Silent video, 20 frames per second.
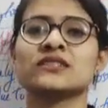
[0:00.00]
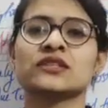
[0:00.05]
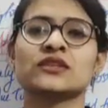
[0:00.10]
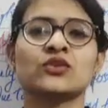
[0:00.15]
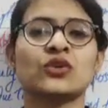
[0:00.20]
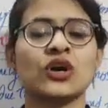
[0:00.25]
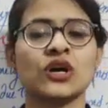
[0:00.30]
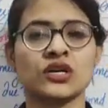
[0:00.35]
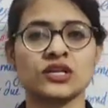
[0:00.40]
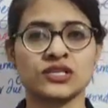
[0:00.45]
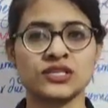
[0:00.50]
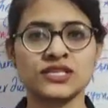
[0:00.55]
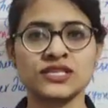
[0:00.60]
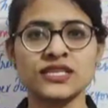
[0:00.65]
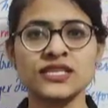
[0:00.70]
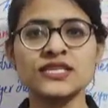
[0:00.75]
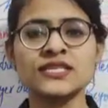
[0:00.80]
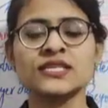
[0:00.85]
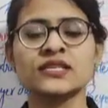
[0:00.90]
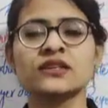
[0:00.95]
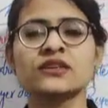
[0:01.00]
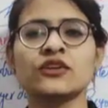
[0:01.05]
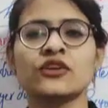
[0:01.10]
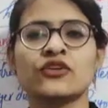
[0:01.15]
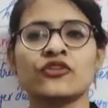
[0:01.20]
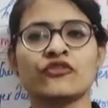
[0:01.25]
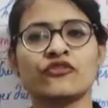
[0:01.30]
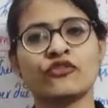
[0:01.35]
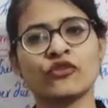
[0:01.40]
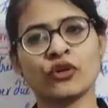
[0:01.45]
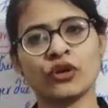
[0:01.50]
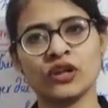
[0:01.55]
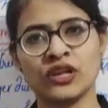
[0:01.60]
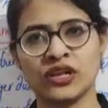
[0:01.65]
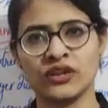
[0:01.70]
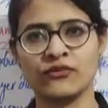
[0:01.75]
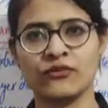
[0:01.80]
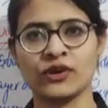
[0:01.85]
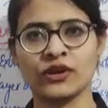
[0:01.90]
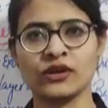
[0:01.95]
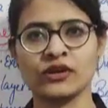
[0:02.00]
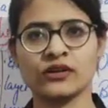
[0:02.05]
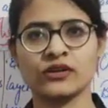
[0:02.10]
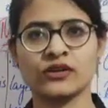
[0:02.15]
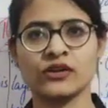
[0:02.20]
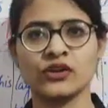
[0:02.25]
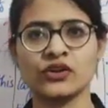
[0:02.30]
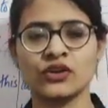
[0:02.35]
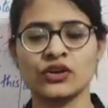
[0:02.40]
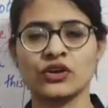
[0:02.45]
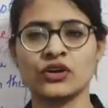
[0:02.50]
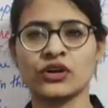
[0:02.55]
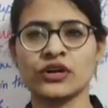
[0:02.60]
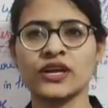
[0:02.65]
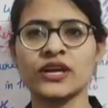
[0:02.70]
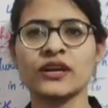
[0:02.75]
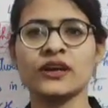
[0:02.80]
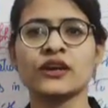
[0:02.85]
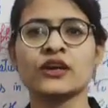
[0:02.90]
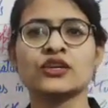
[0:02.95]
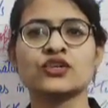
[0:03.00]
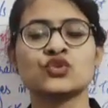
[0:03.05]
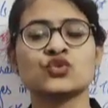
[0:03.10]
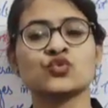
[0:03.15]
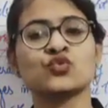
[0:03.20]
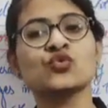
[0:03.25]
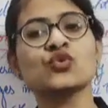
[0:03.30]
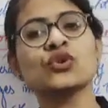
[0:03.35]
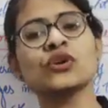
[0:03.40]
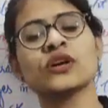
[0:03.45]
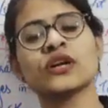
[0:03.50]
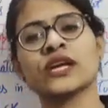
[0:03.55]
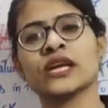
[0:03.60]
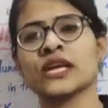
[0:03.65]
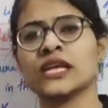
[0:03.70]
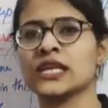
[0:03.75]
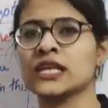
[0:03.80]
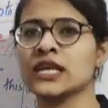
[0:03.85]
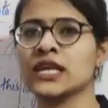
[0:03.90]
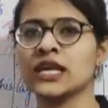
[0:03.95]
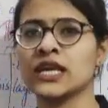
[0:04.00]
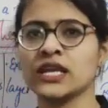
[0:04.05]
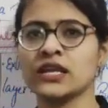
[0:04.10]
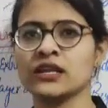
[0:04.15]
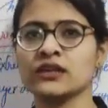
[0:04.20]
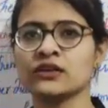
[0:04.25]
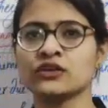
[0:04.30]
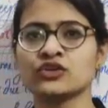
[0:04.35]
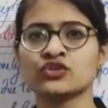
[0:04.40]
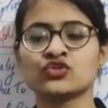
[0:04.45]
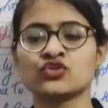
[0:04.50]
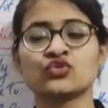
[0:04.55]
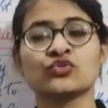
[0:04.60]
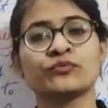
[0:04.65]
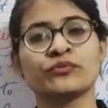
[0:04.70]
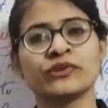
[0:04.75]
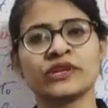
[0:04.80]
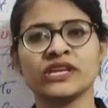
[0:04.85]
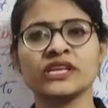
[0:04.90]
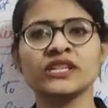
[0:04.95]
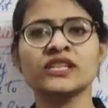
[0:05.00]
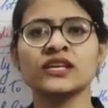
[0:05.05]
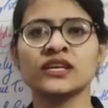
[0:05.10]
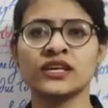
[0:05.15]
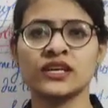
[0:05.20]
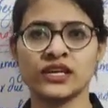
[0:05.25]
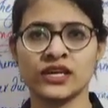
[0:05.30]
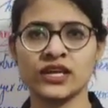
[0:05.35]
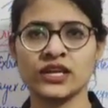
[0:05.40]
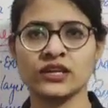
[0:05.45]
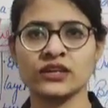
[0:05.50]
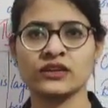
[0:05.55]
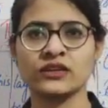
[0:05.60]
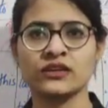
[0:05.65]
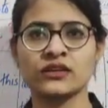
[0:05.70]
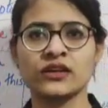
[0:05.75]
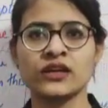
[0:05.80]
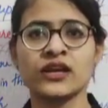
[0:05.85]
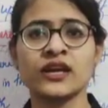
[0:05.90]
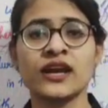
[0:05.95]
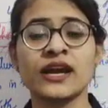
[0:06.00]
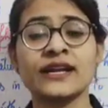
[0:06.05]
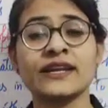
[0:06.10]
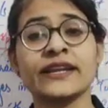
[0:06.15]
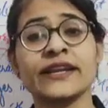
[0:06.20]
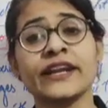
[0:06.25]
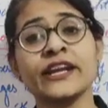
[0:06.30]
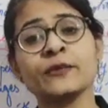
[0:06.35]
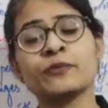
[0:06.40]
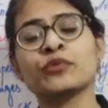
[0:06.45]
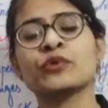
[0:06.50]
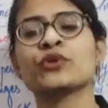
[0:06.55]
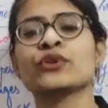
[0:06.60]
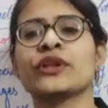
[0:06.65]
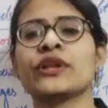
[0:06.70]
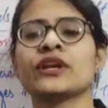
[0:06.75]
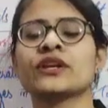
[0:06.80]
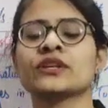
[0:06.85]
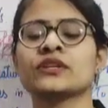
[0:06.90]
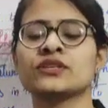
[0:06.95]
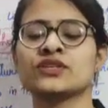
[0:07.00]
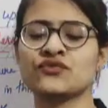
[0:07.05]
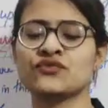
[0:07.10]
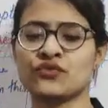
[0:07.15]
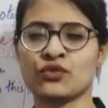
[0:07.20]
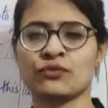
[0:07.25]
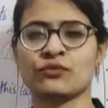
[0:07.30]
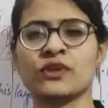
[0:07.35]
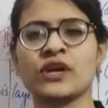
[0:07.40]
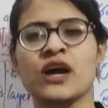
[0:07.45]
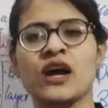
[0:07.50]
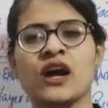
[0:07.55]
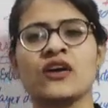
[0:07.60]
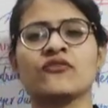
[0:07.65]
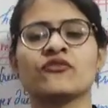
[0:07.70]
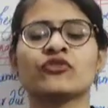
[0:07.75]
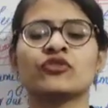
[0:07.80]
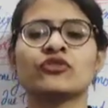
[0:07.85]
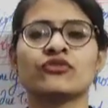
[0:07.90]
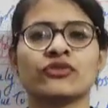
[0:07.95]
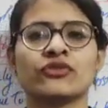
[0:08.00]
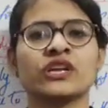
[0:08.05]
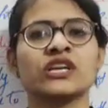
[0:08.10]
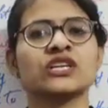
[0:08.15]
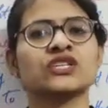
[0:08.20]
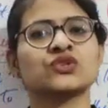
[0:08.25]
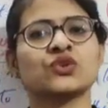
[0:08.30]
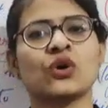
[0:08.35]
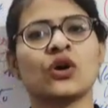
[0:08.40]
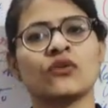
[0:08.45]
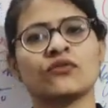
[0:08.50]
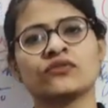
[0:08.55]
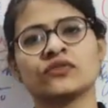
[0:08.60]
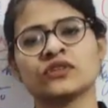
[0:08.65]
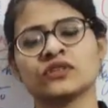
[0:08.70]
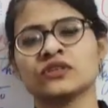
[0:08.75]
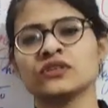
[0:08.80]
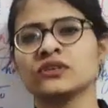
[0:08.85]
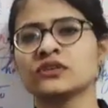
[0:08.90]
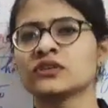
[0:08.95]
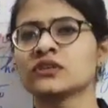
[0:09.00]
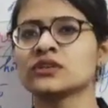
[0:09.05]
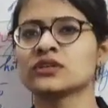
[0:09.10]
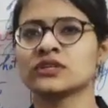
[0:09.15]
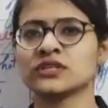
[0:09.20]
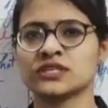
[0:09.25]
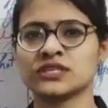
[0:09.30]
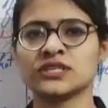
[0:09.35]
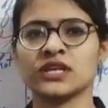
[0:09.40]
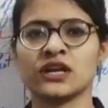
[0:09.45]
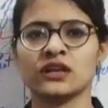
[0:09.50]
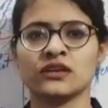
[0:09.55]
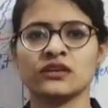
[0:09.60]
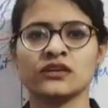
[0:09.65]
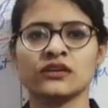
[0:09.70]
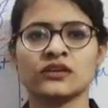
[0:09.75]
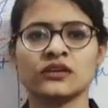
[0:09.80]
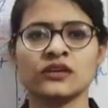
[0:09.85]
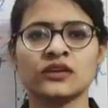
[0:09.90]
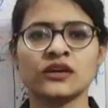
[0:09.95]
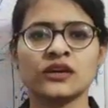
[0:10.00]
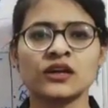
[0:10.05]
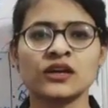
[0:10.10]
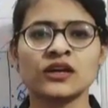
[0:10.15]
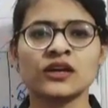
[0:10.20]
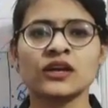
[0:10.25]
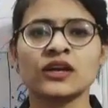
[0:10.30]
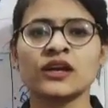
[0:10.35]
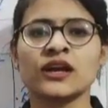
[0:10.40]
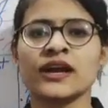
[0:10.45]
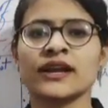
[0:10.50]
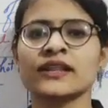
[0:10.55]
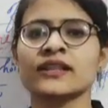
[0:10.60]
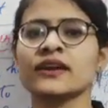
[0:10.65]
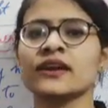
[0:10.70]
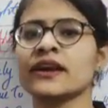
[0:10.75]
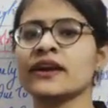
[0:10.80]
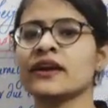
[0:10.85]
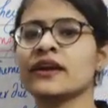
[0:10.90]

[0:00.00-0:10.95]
the oxygen for living, okay, to inhale, to breathe in, and it protects us from the harmful rays of the sun. And the